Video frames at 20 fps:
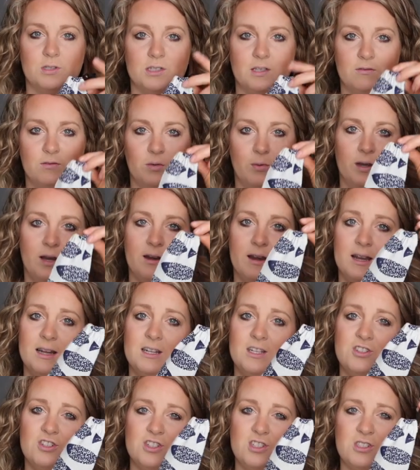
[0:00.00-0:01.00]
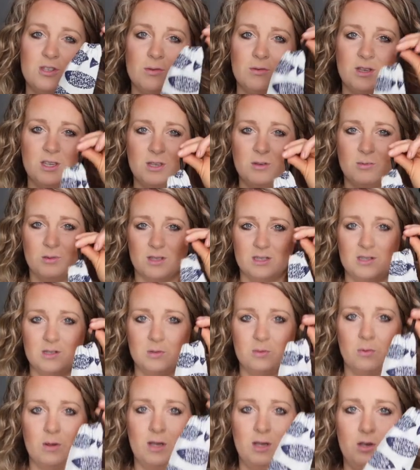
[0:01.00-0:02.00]
silverware. And it's just so cute. This
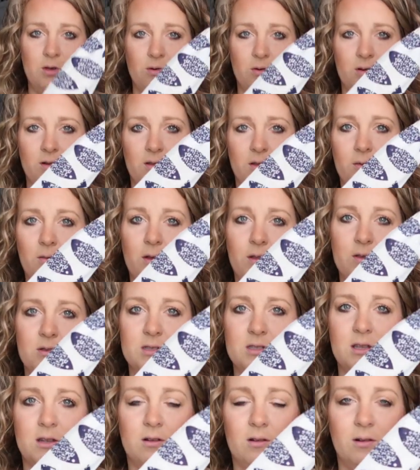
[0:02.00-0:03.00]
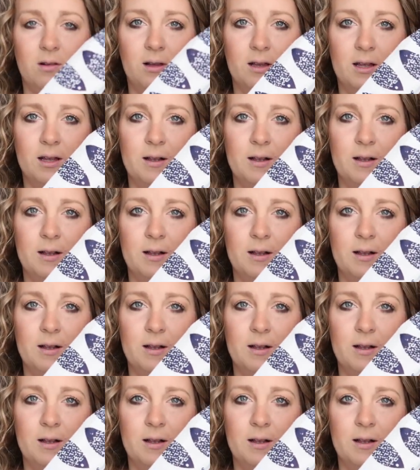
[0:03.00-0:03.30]
is way cuter than one of those little